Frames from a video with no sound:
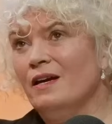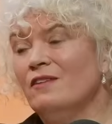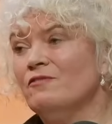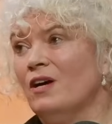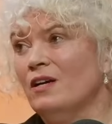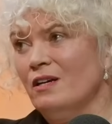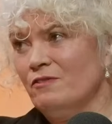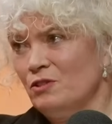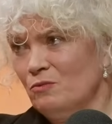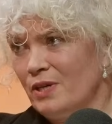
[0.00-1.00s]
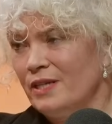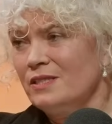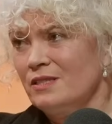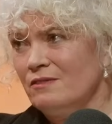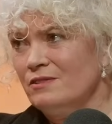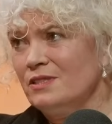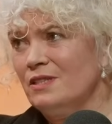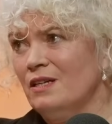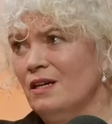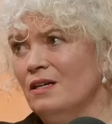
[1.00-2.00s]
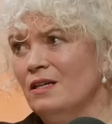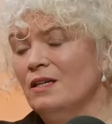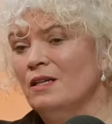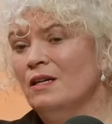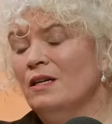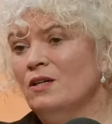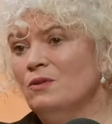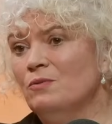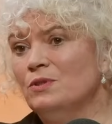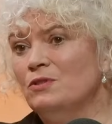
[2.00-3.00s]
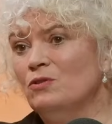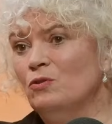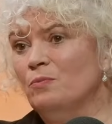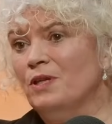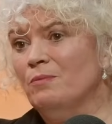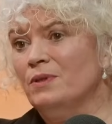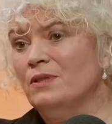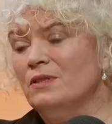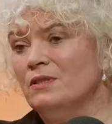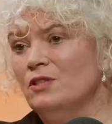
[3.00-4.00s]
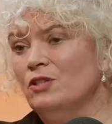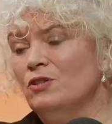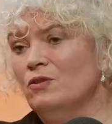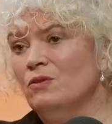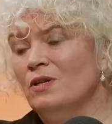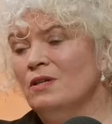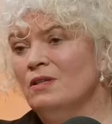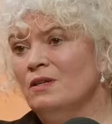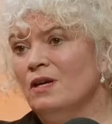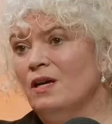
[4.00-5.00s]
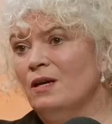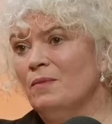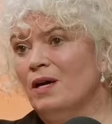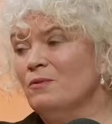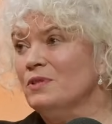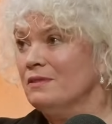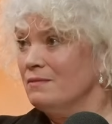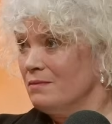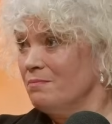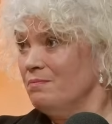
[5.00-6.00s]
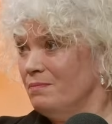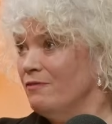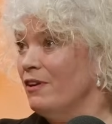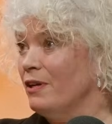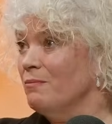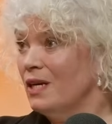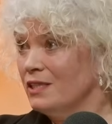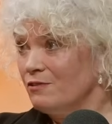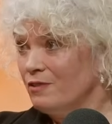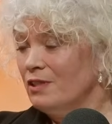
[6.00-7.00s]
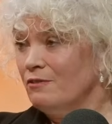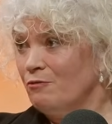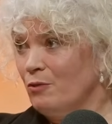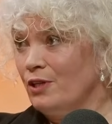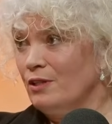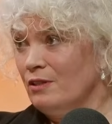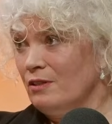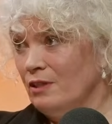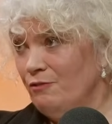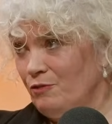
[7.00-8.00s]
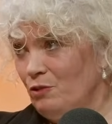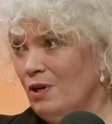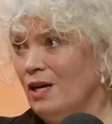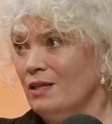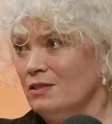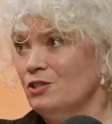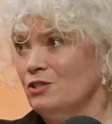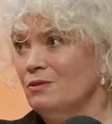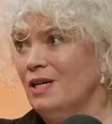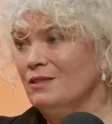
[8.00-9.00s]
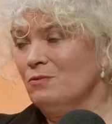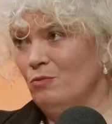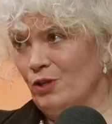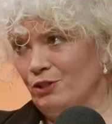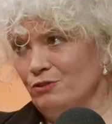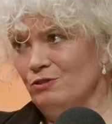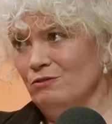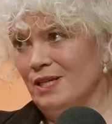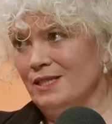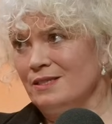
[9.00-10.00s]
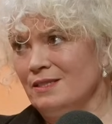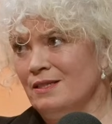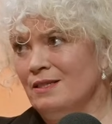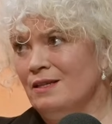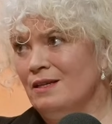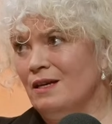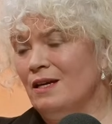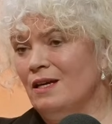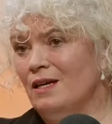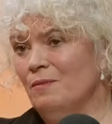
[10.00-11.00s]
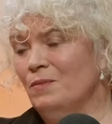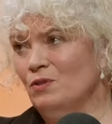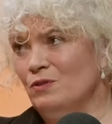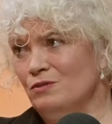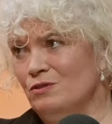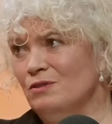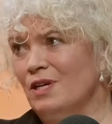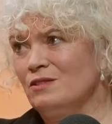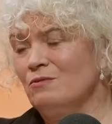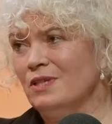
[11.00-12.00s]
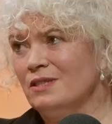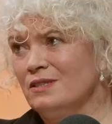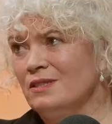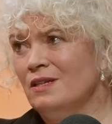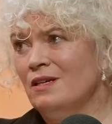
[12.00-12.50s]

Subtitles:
have an awareness of it. I would know people. I would be very mindful of where, if you are to do that, where you do that, who you do that with.